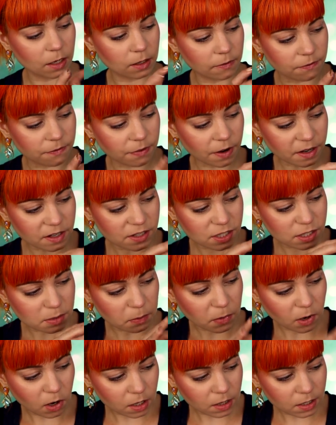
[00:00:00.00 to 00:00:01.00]
very
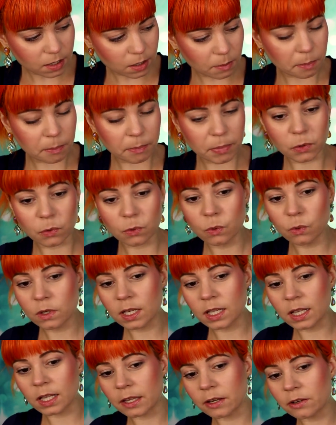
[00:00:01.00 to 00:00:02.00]
small little blue
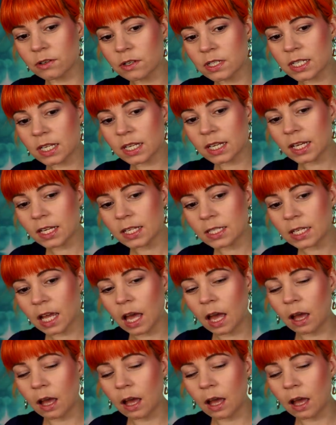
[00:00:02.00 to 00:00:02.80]
glitters in it,